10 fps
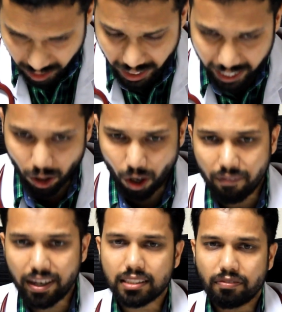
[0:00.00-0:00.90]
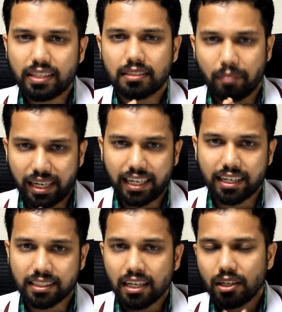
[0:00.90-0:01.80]
And always fix
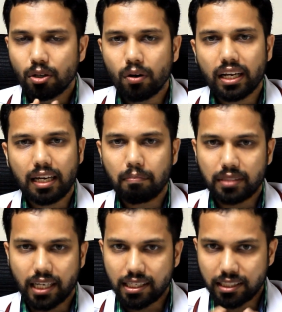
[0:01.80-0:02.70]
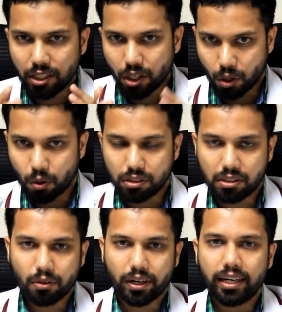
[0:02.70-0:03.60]
materials, don't keep changing your
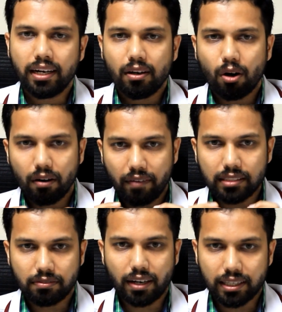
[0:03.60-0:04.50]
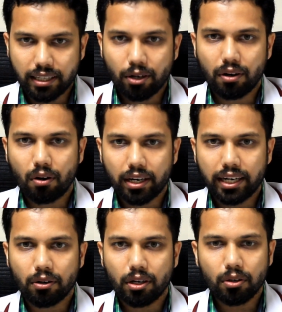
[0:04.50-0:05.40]
notes, okay? Always, as I
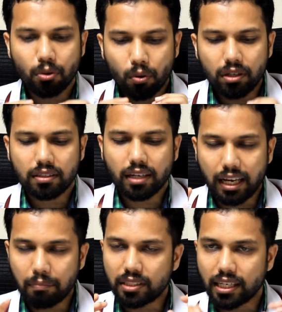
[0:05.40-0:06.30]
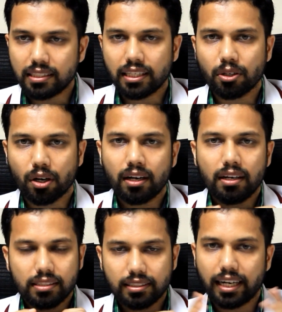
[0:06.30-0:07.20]
already told you, don't keep changing your
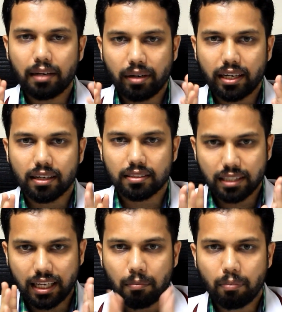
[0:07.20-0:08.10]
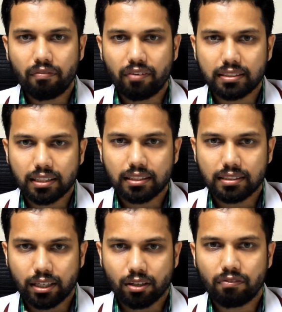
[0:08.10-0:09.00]
study materials, keep a fixed
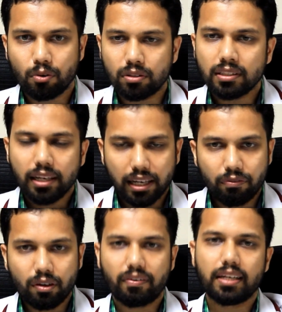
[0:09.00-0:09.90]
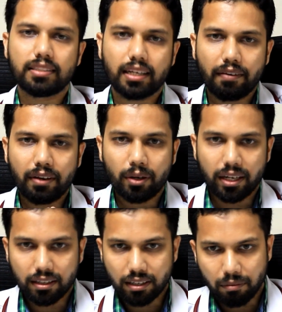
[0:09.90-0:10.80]
set of notes. If your friends are giving you
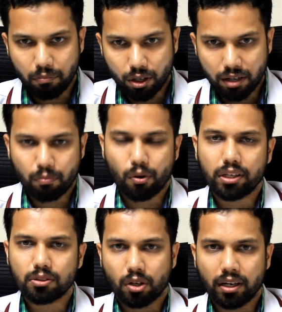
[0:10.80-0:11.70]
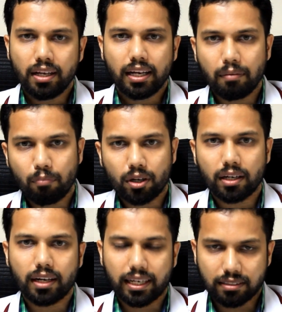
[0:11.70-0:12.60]
any other important points or
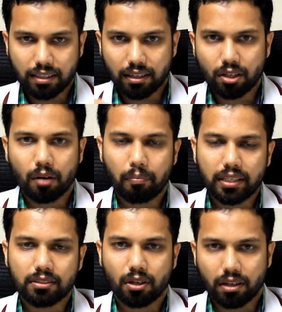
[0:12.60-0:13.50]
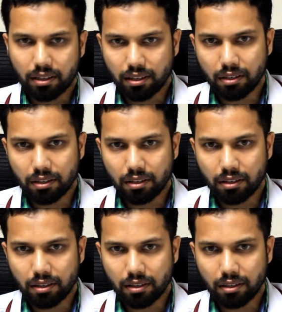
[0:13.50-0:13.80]
important extra topics or